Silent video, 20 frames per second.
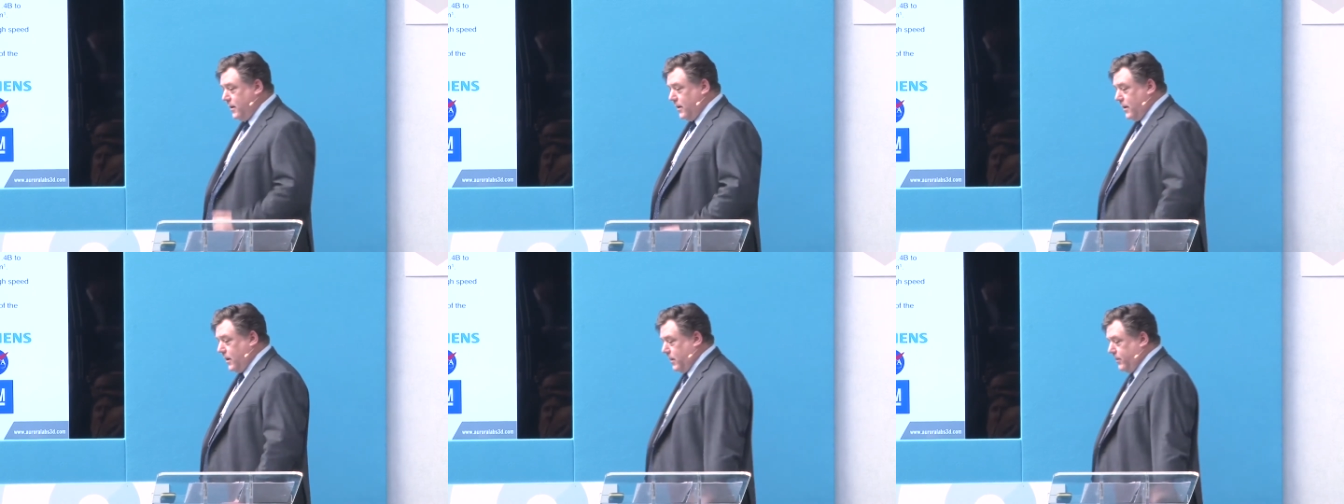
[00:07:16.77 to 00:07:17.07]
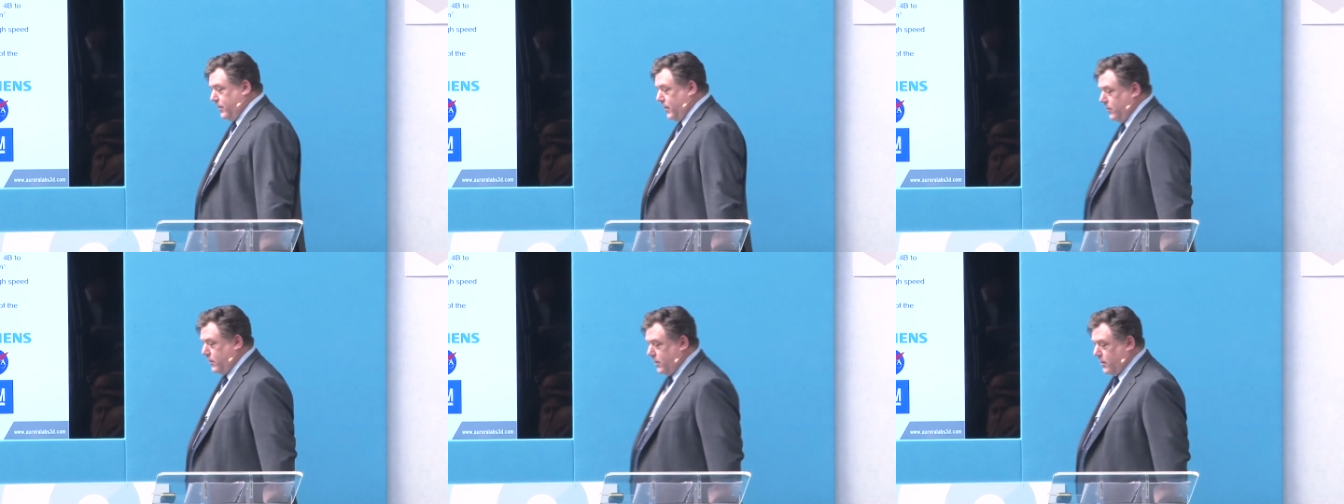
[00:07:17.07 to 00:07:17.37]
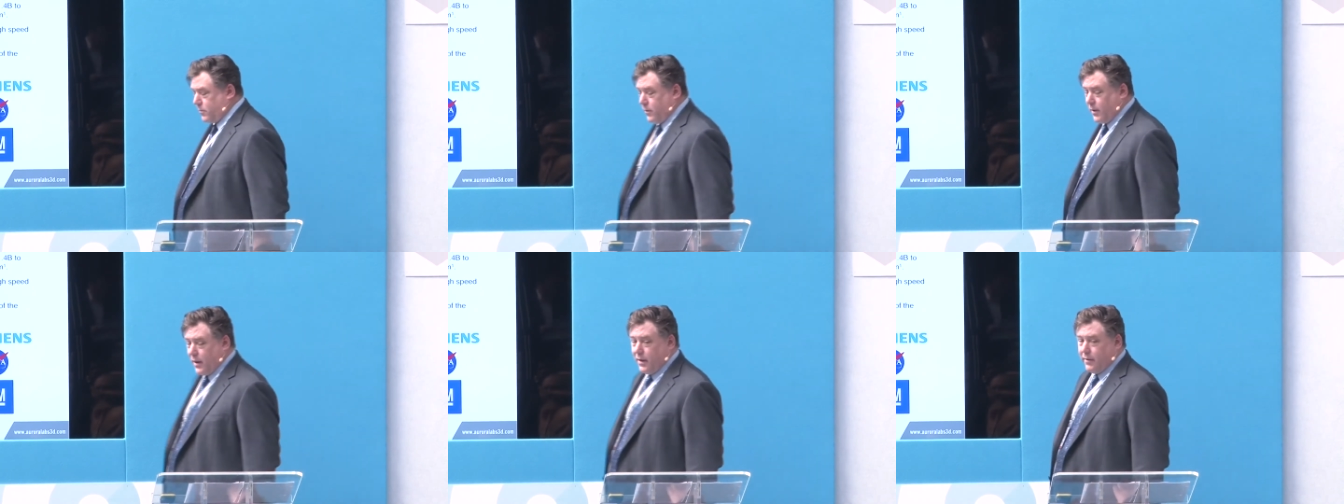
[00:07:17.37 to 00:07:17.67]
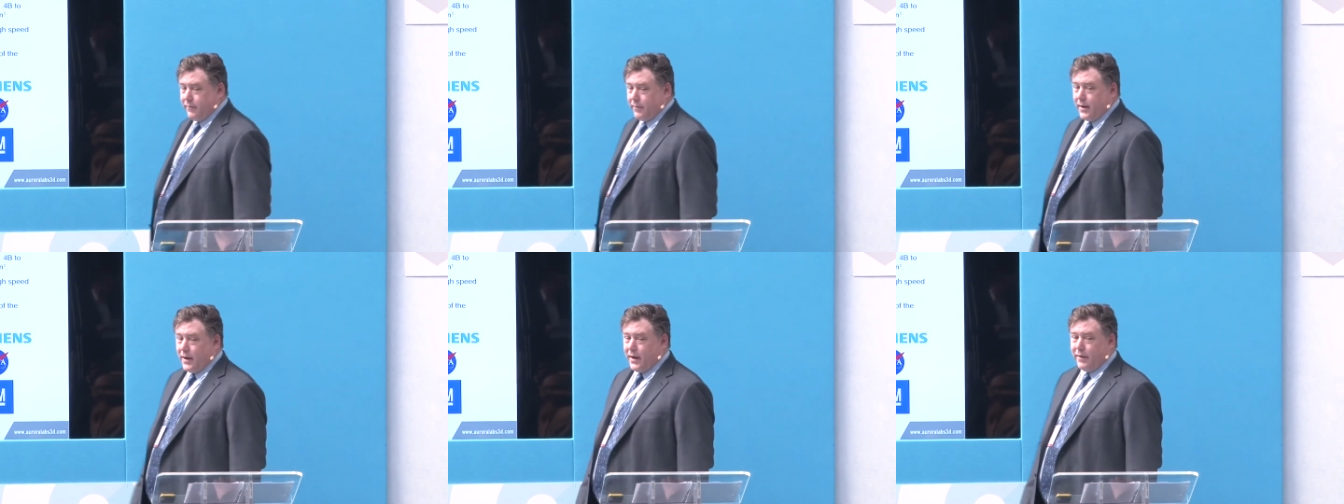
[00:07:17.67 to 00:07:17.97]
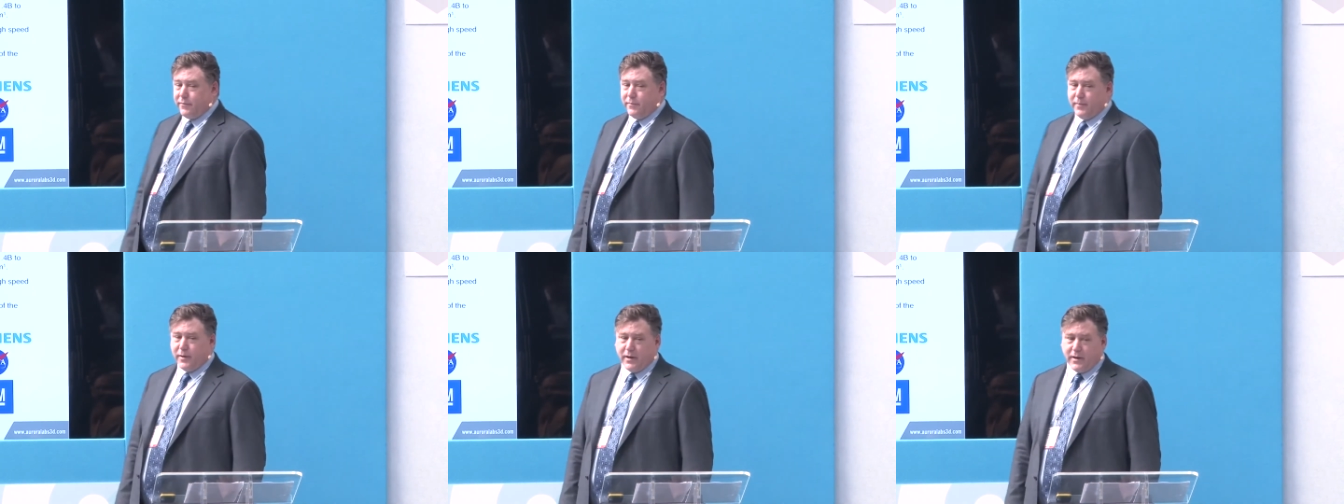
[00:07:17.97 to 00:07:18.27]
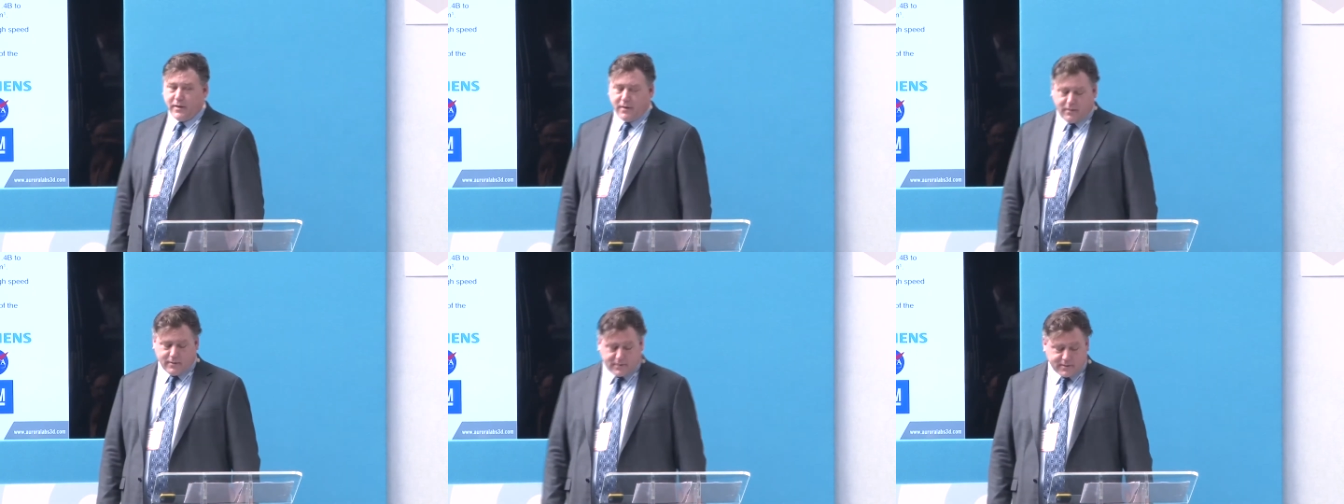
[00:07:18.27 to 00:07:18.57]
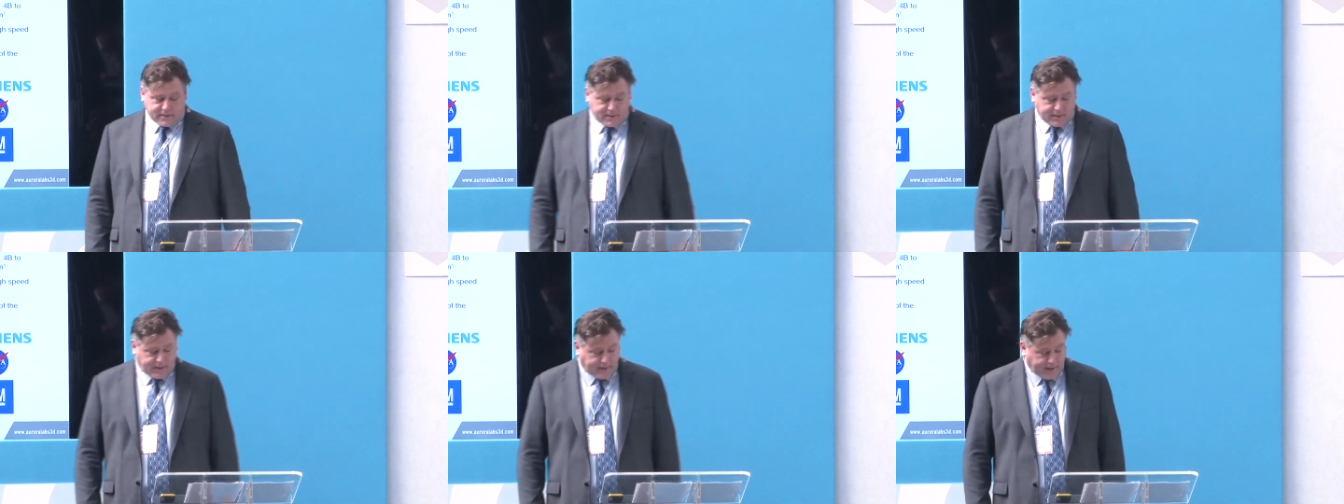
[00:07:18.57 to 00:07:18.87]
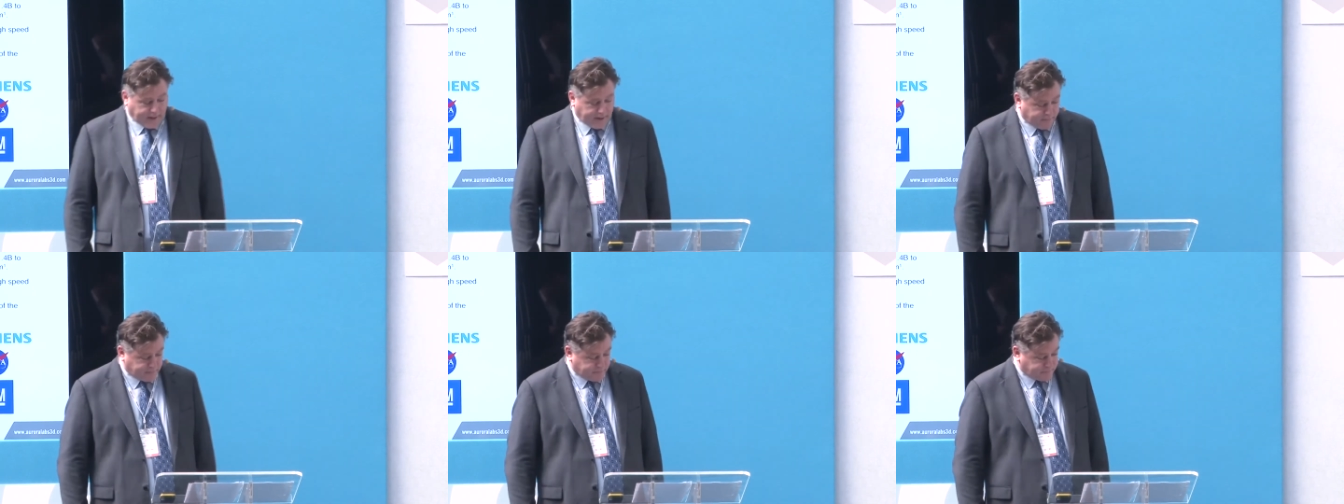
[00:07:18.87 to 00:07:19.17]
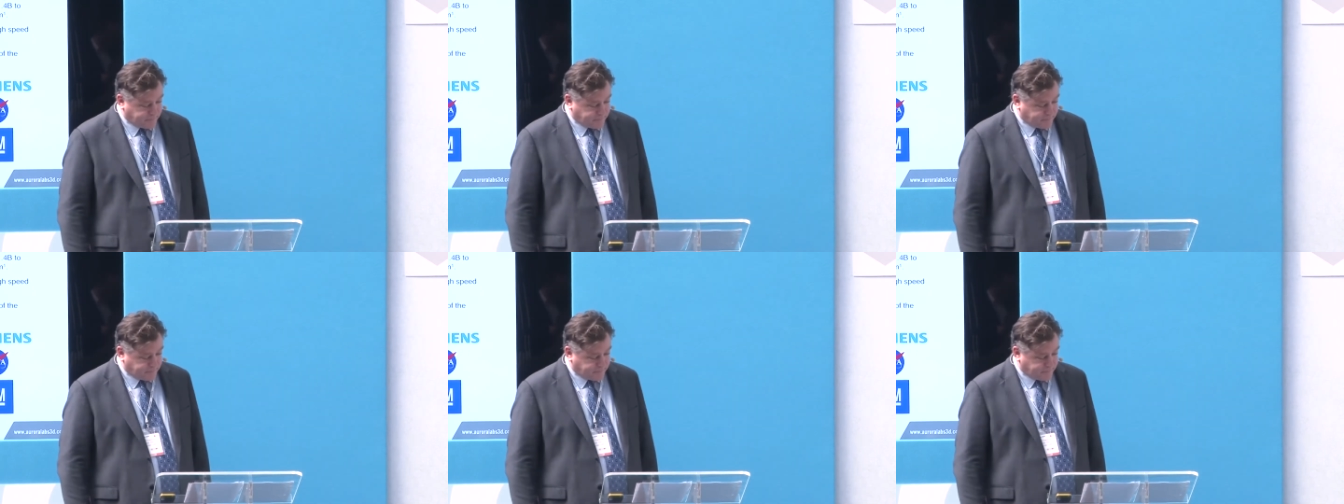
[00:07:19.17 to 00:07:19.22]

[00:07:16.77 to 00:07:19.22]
it'd be worth well over a half a million dollars today.